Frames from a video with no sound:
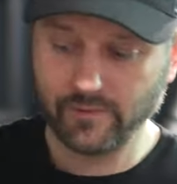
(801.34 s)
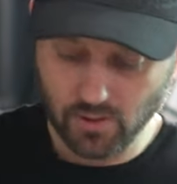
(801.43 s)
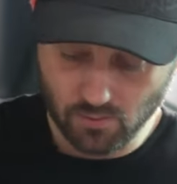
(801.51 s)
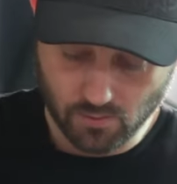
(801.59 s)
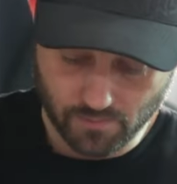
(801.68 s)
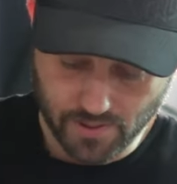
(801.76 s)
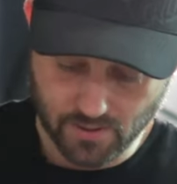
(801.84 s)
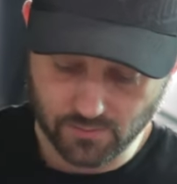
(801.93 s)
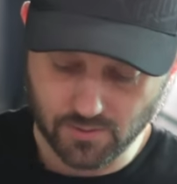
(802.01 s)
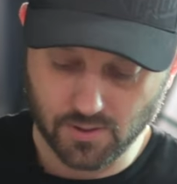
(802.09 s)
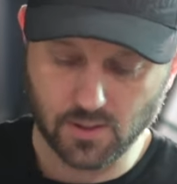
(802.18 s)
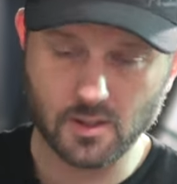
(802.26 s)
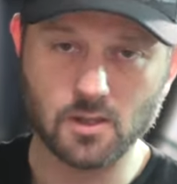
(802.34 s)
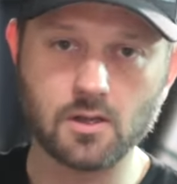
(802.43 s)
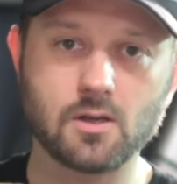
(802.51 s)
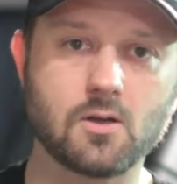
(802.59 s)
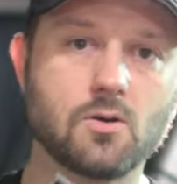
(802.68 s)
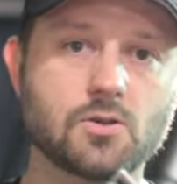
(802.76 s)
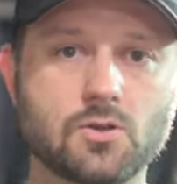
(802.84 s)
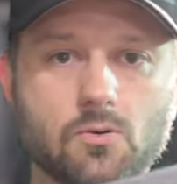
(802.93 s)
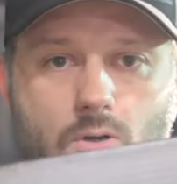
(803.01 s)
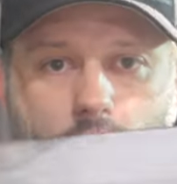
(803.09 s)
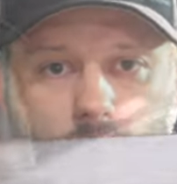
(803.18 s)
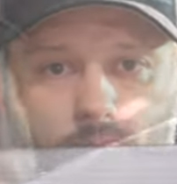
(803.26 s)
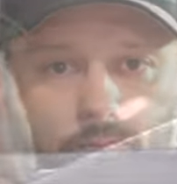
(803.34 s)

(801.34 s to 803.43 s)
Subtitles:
video about the Push Core.